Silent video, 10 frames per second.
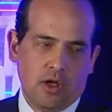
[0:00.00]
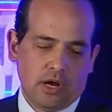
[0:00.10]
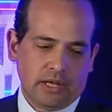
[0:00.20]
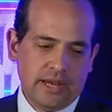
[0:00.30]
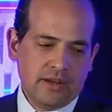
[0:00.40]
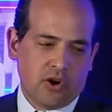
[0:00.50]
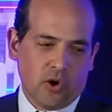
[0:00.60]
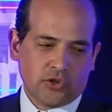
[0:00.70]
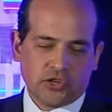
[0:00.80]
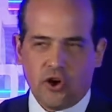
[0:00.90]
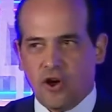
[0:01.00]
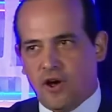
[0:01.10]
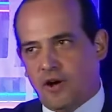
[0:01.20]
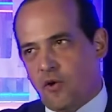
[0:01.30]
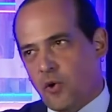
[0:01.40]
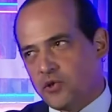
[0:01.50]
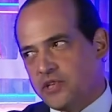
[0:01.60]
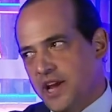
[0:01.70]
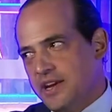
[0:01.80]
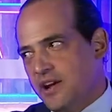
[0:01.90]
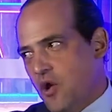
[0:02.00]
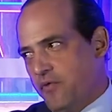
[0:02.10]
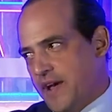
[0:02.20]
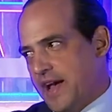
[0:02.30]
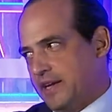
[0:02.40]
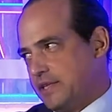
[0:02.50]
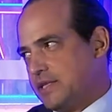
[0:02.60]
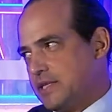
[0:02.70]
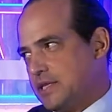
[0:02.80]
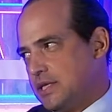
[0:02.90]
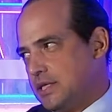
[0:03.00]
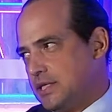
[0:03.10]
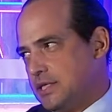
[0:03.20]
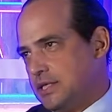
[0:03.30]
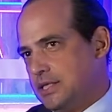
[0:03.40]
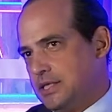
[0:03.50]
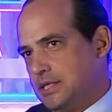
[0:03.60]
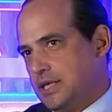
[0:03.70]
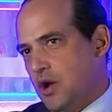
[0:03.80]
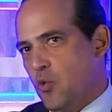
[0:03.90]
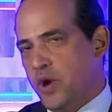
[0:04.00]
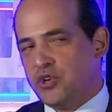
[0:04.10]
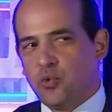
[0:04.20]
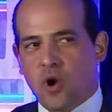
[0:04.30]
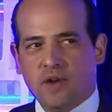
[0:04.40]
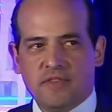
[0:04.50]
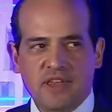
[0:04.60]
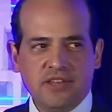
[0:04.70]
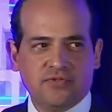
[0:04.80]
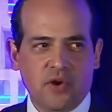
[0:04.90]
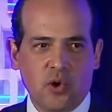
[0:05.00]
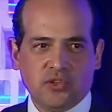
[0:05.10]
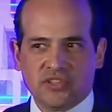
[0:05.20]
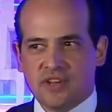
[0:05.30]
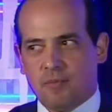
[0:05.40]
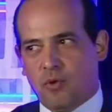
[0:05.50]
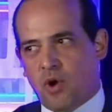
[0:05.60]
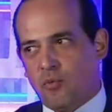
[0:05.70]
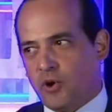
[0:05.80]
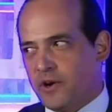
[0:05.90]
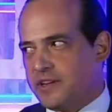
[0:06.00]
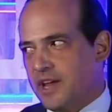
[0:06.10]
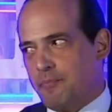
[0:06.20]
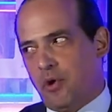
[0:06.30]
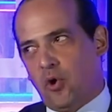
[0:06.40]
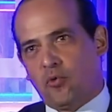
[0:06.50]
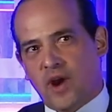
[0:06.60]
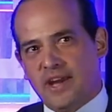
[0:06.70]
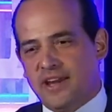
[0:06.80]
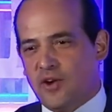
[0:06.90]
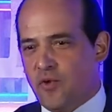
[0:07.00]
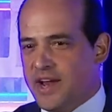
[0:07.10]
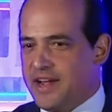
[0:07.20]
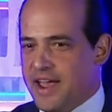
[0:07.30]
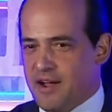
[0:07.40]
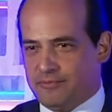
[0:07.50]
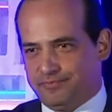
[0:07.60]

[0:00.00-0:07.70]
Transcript: Clayton Kershaw or Sandy Koufax? Which one of these folks is number 1? We're going to take a poll right here, right now.